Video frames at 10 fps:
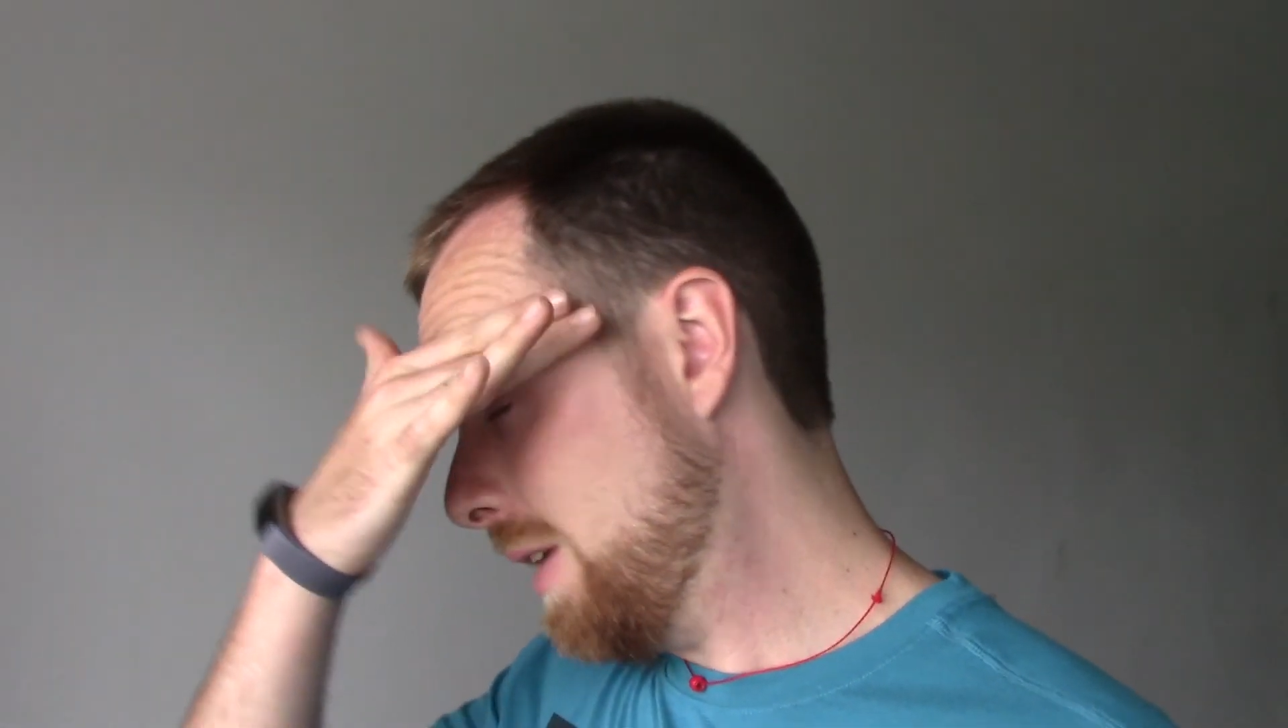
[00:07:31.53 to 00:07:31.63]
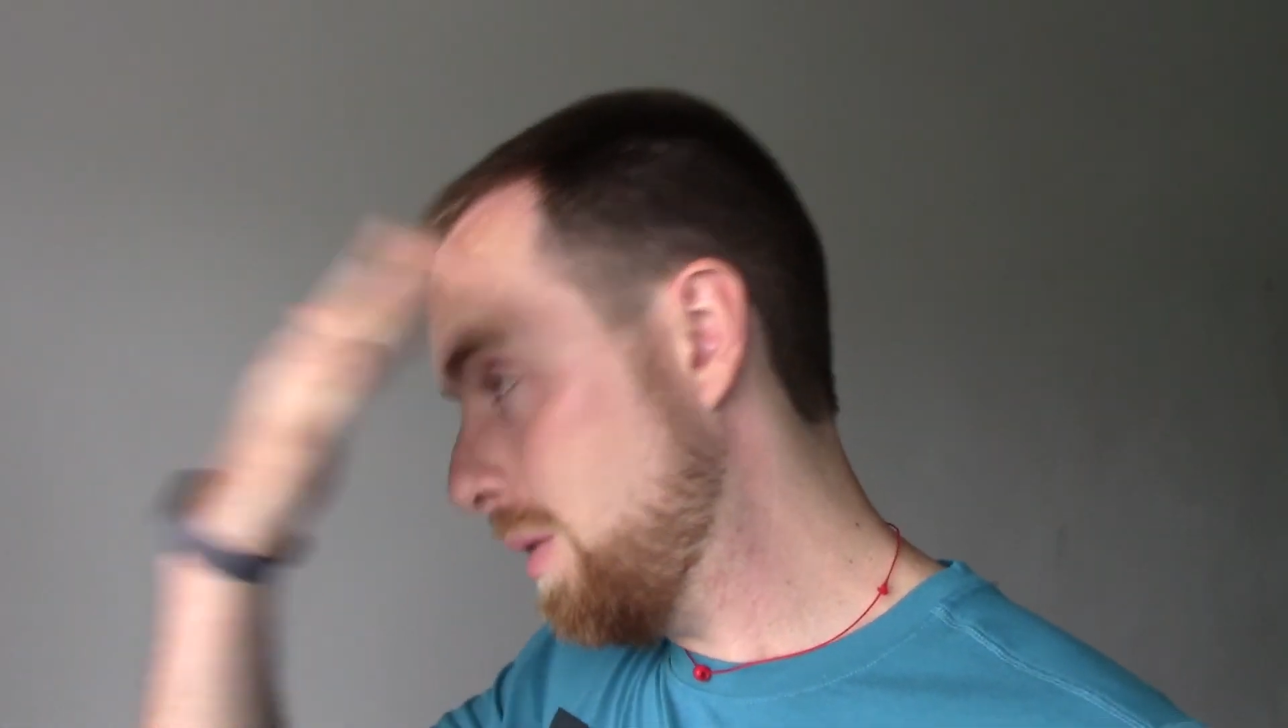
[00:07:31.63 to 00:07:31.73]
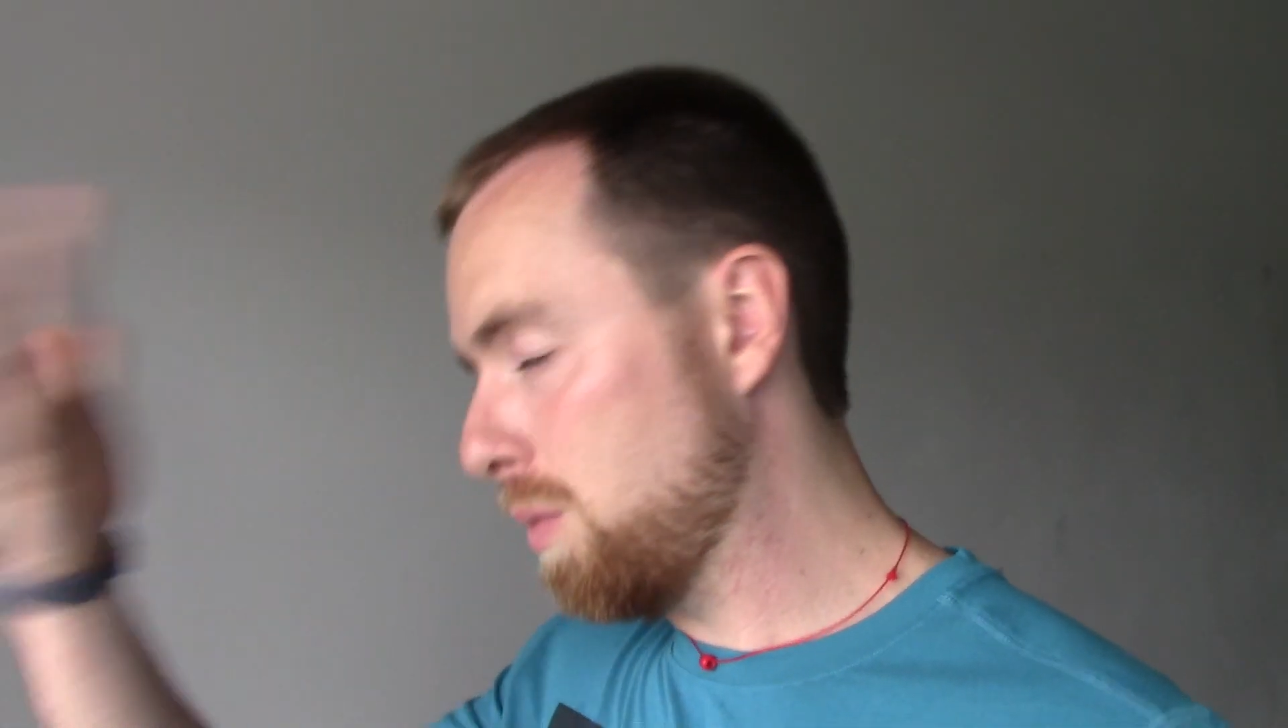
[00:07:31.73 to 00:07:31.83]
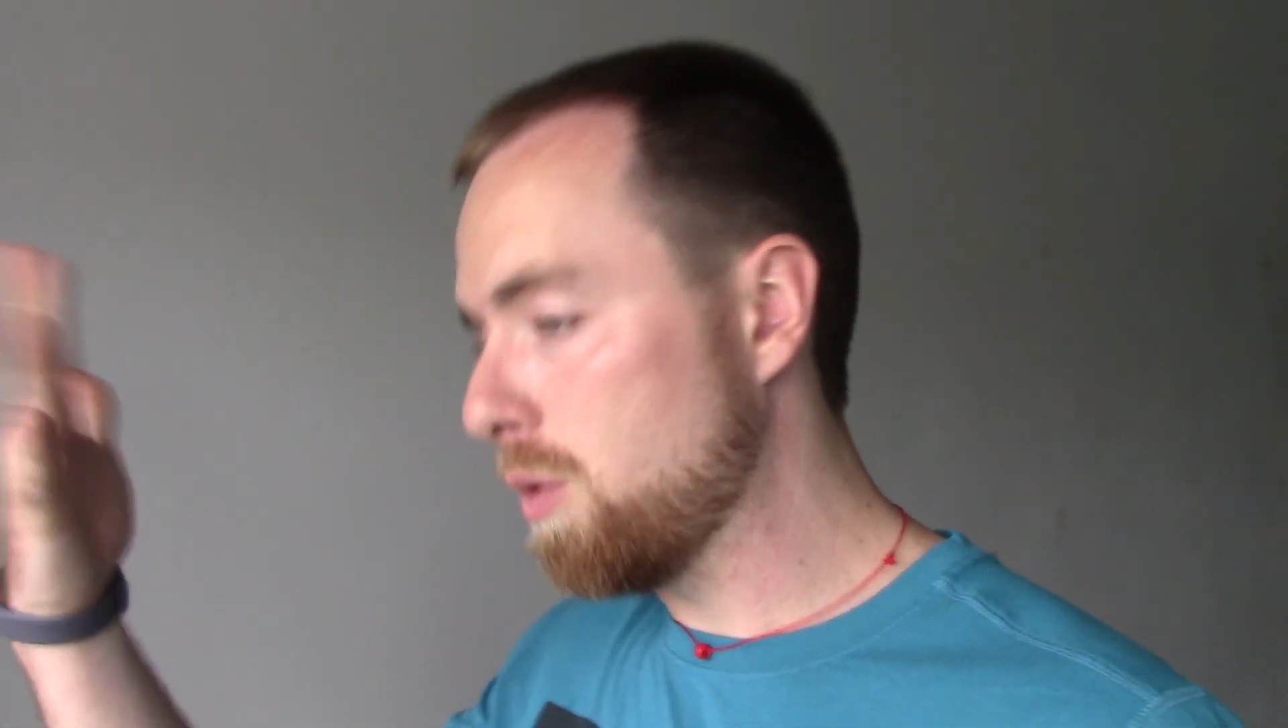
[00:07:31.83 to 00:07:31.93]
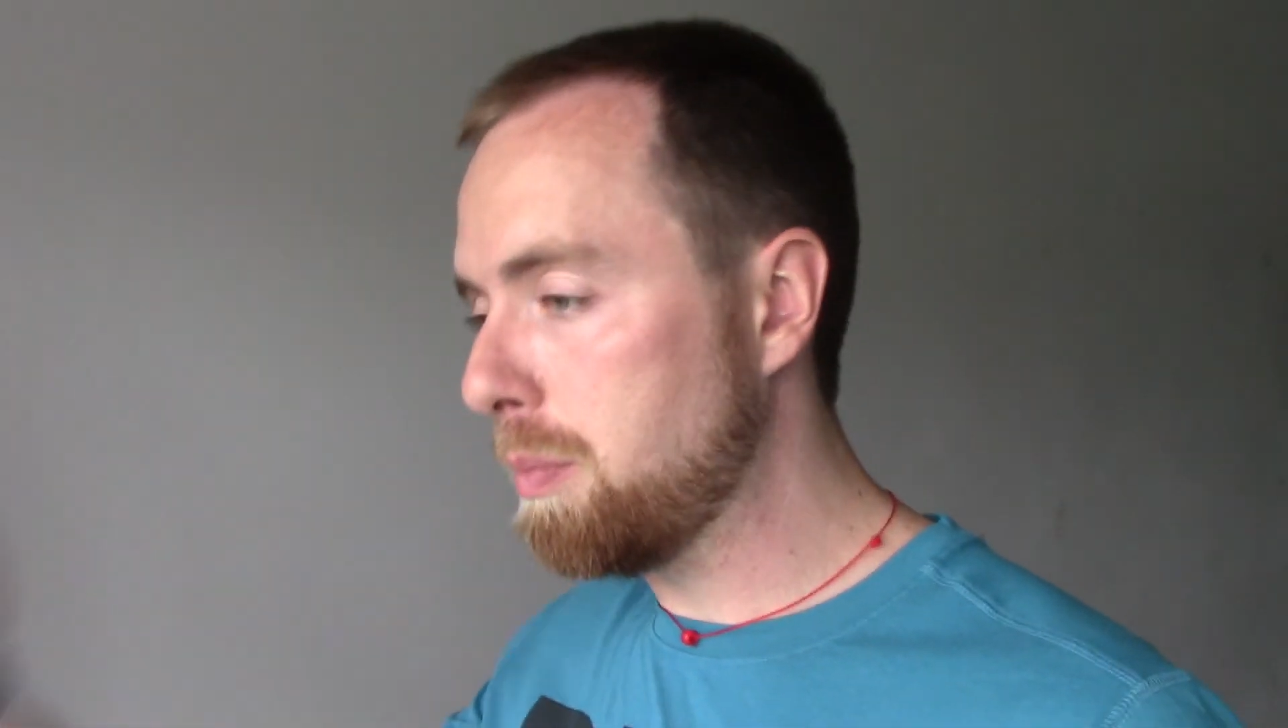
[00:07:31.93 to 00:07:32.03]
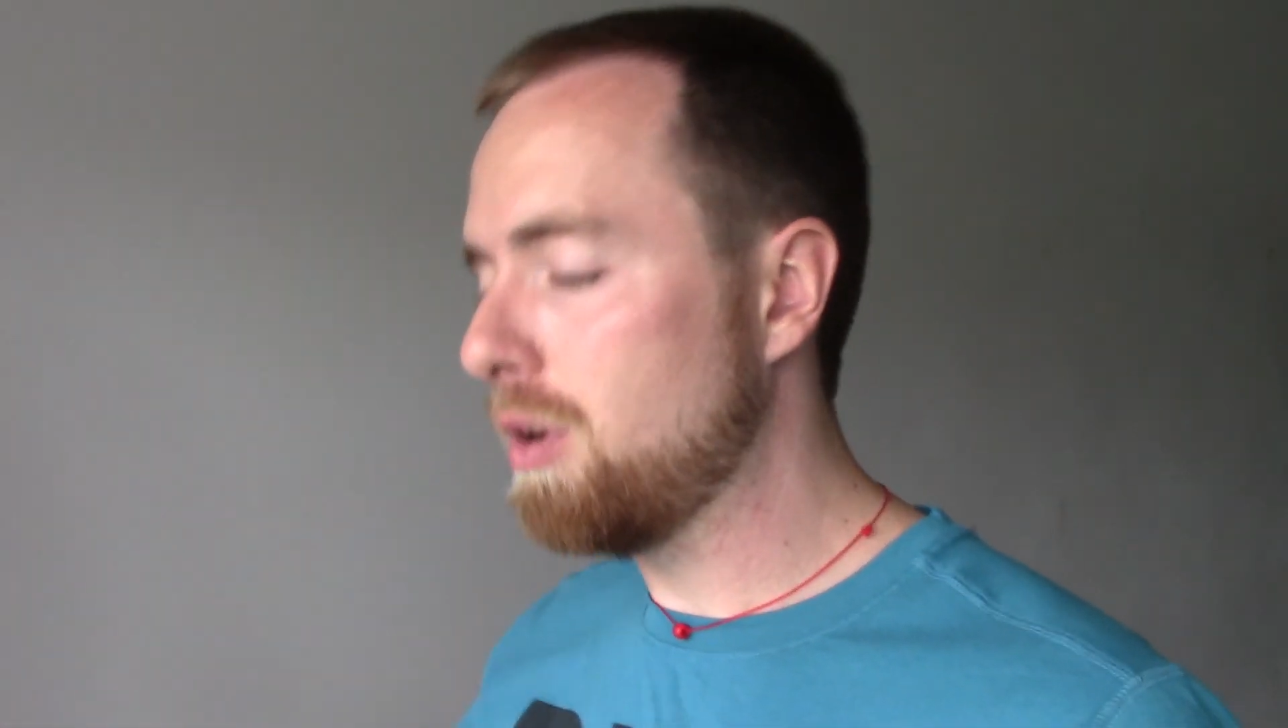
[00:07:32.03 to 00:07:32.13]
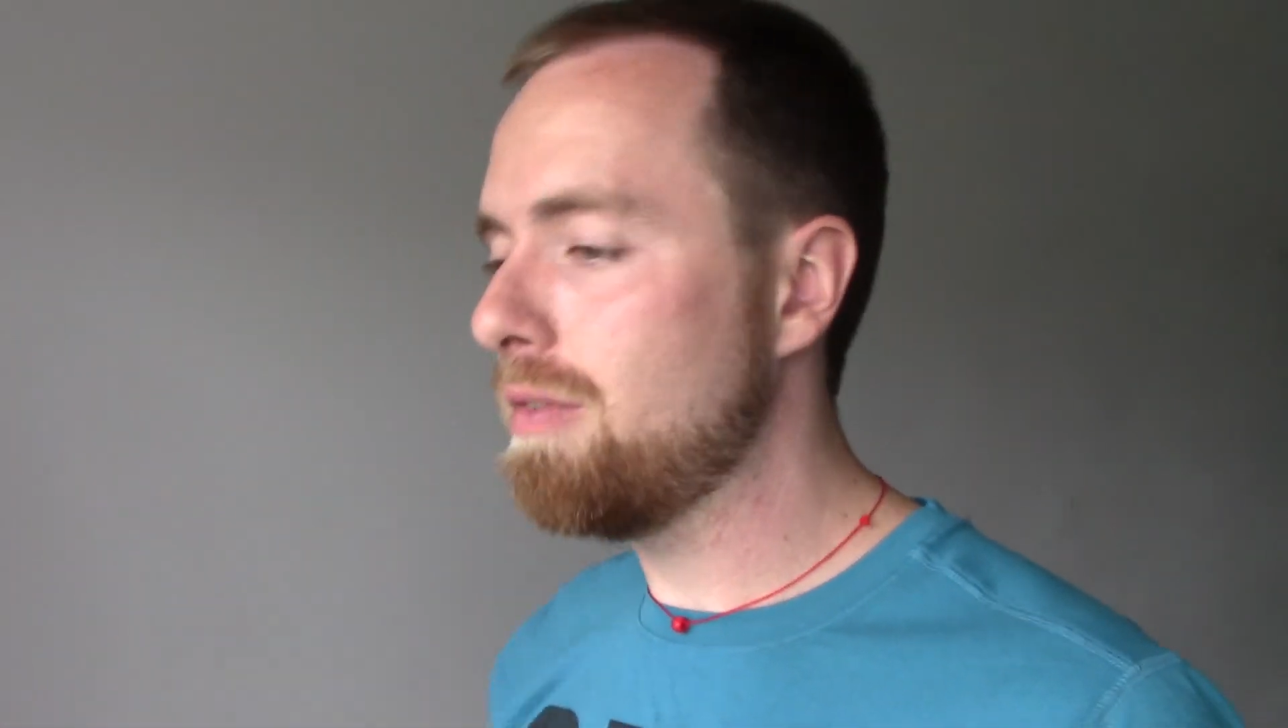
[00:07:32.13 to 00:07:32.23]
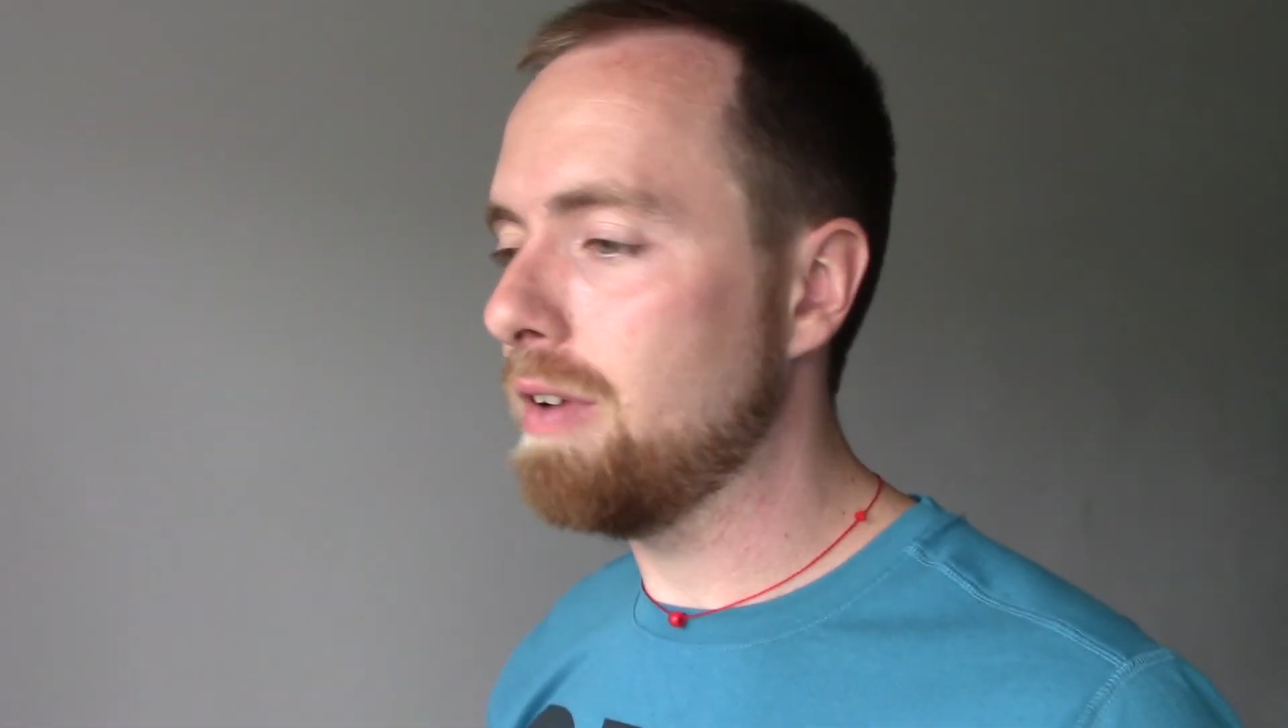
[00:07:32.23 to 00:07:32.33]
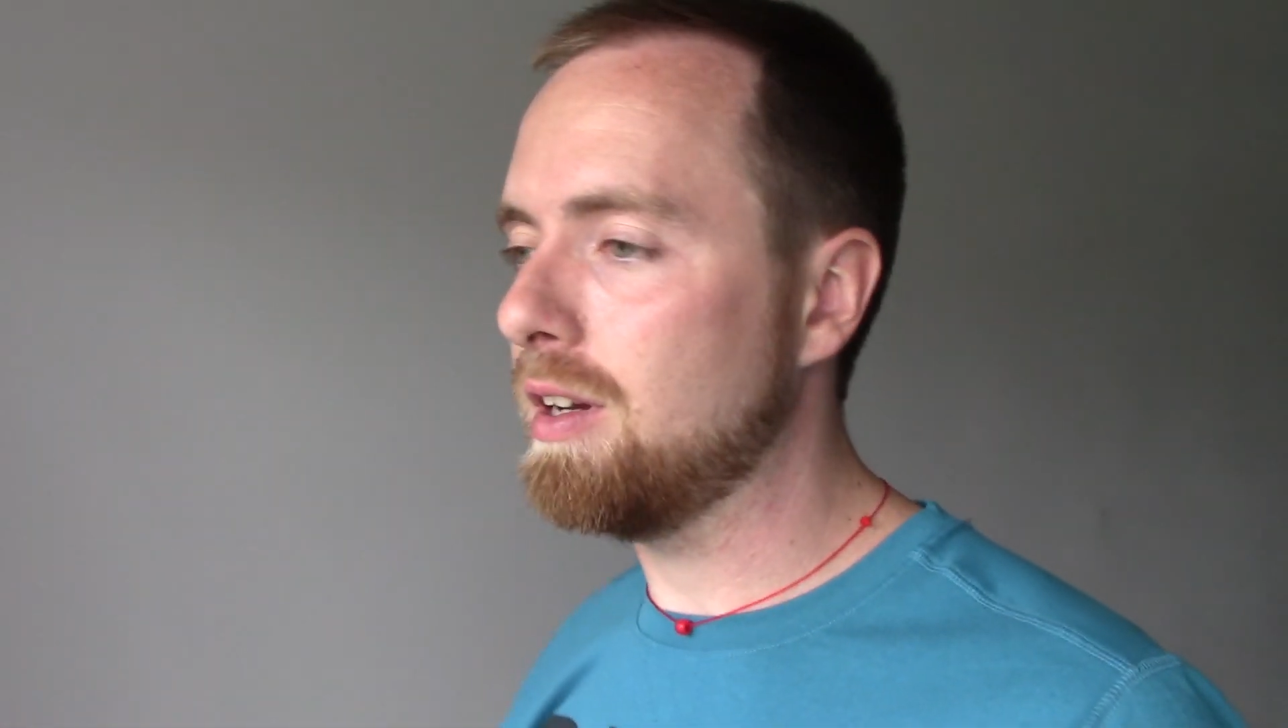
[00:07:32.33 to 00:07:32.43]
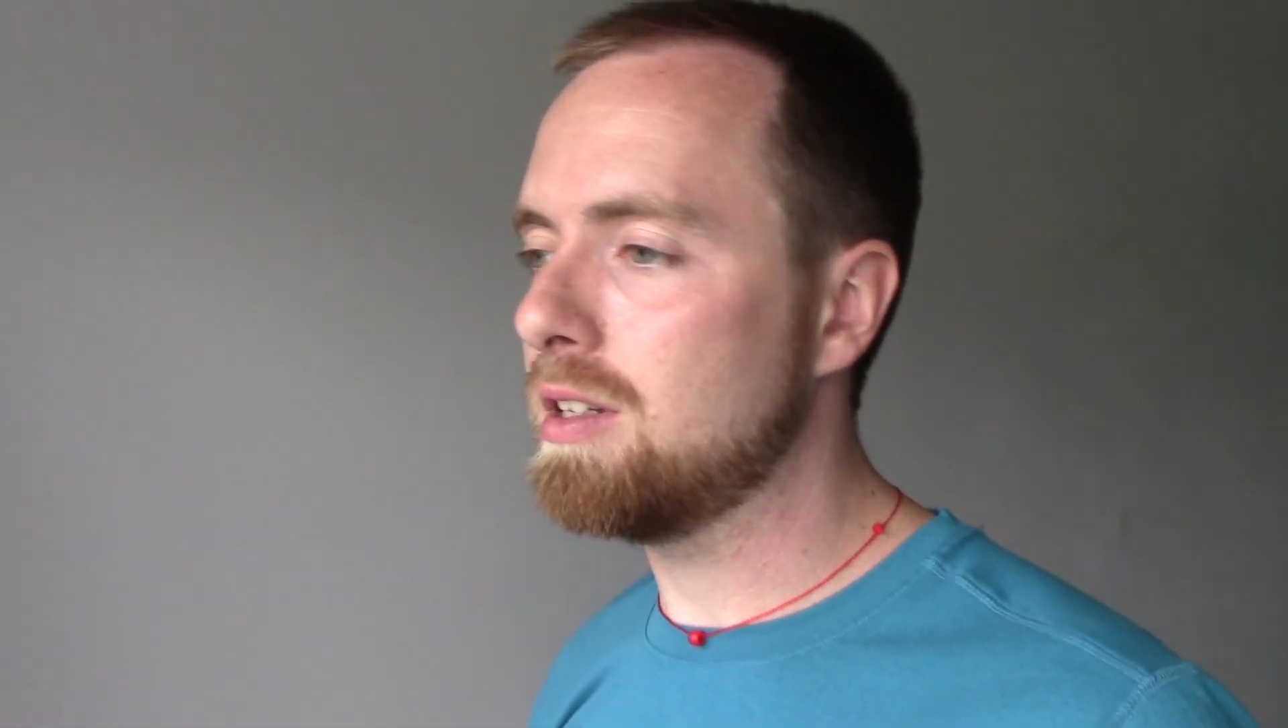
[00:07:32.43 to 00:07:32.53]
that we're
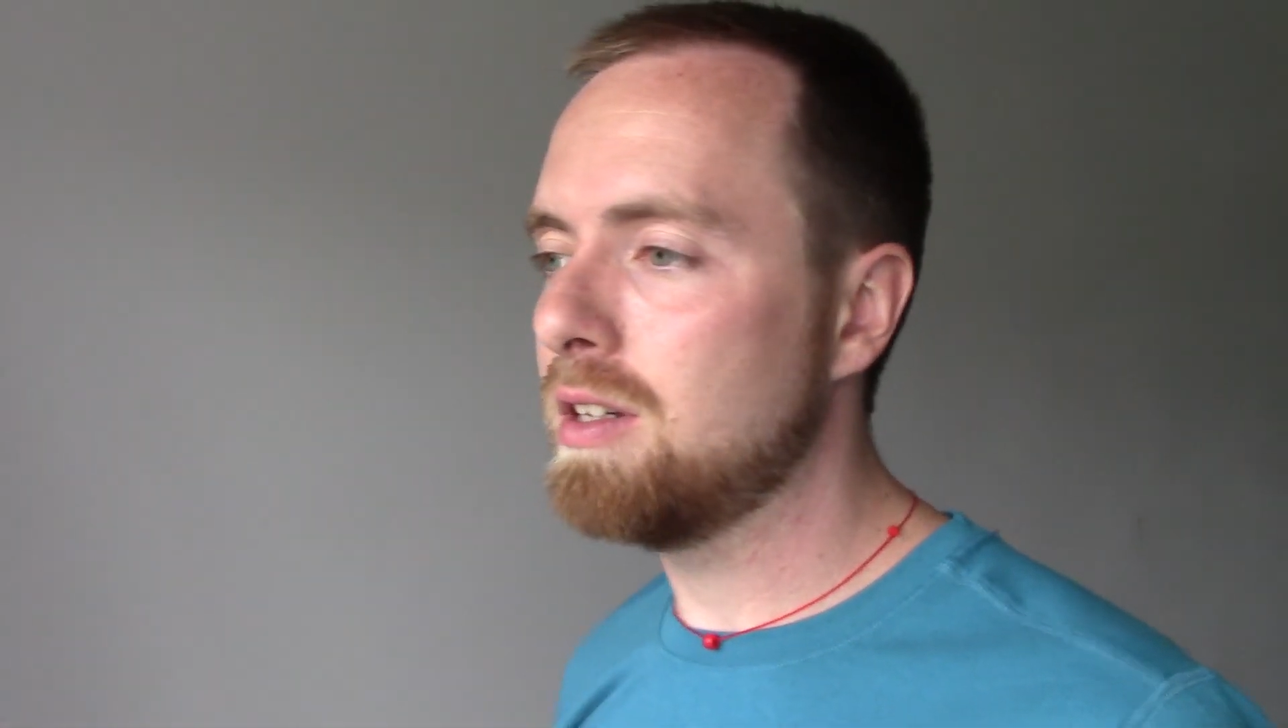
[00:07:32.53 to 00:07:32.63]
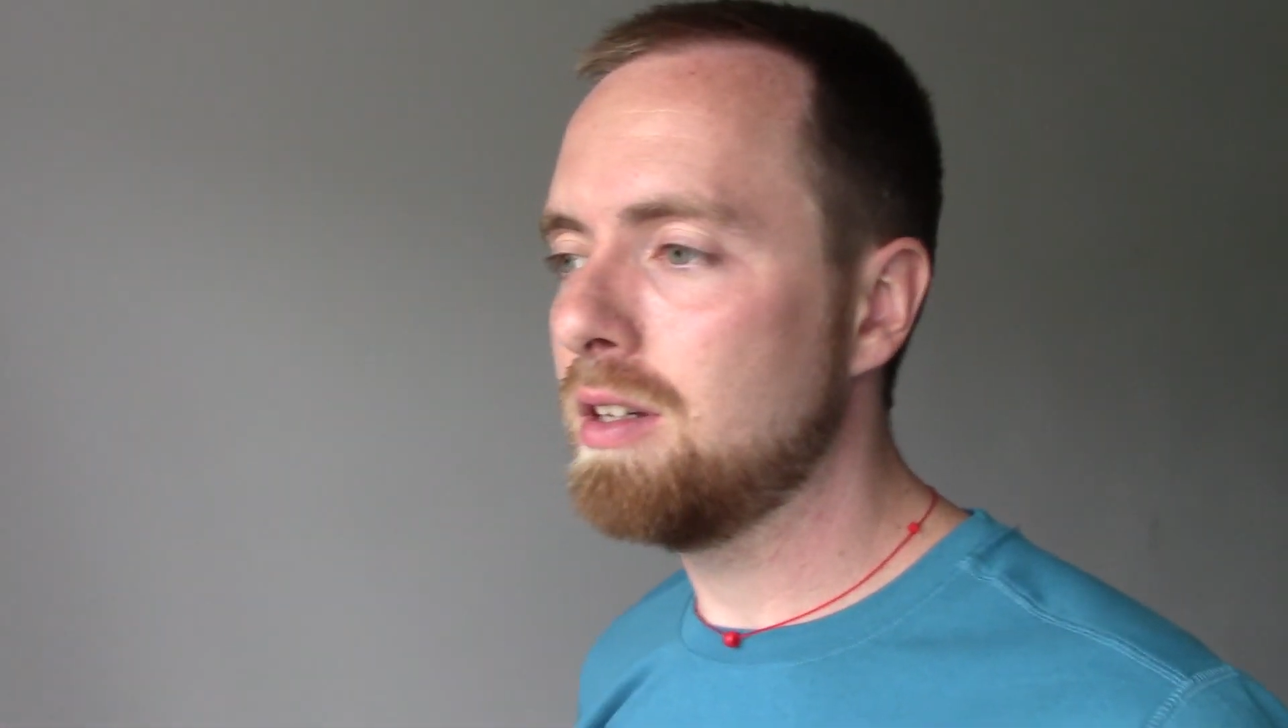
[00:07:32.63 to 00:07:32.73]
perfect,